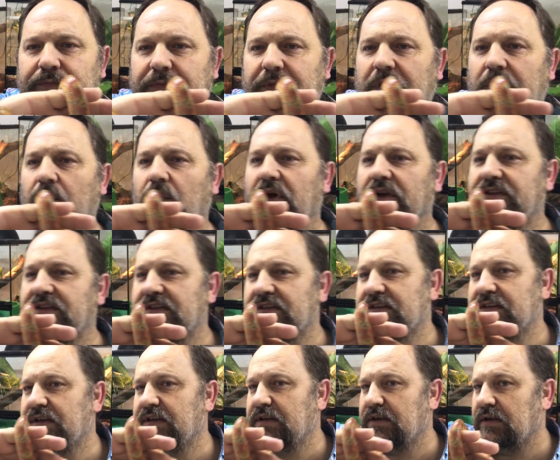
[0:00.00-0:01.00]
What
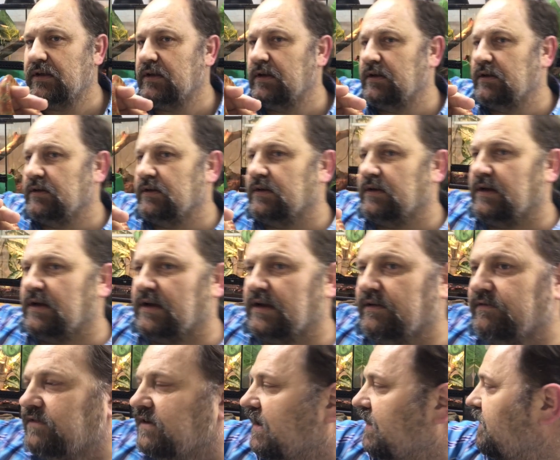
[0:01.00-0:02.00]
I
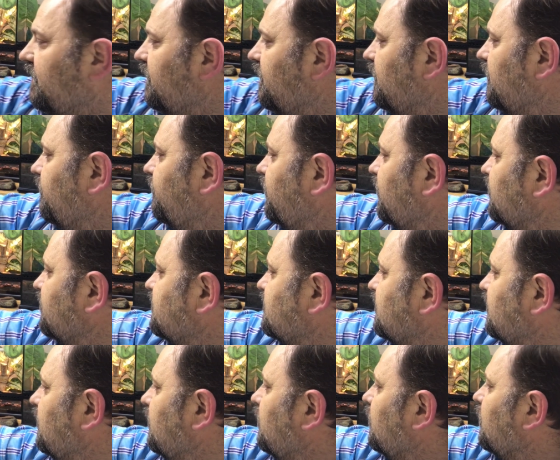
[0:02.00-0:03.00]
have done, I don't know if you can
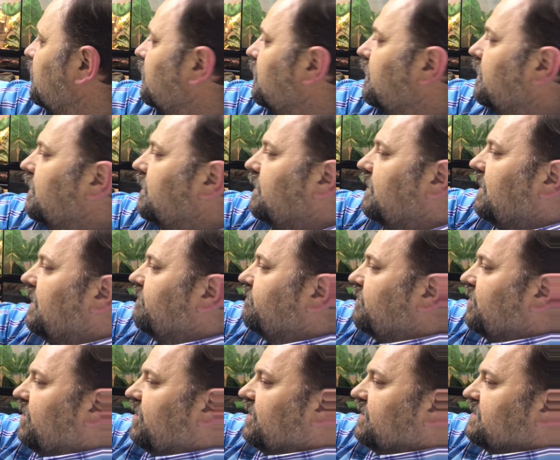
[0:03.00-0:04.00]
see, I've
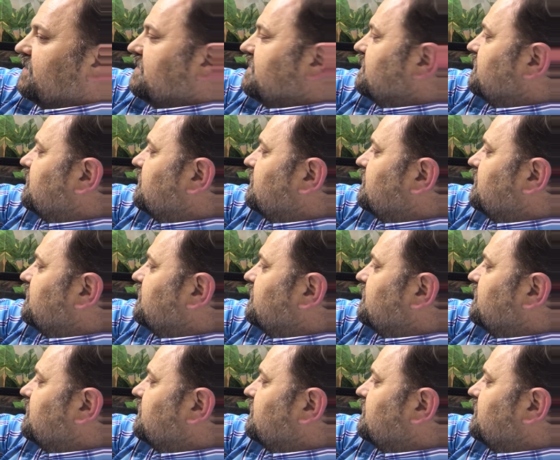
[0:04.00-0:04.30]
got